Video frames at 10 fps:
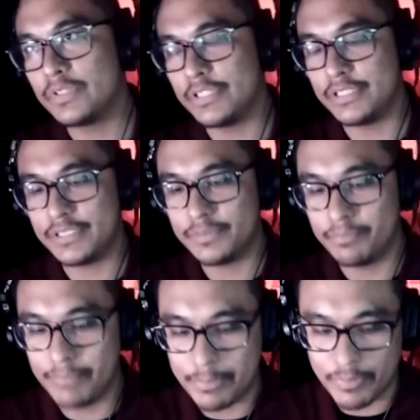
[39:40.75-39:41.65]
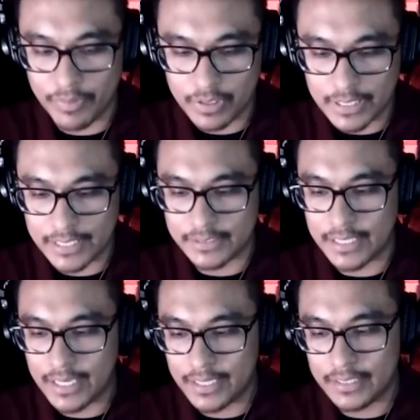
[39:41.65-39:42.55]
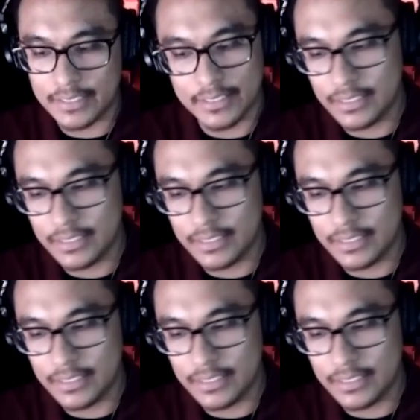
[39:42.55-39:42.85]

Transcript: just made me realize that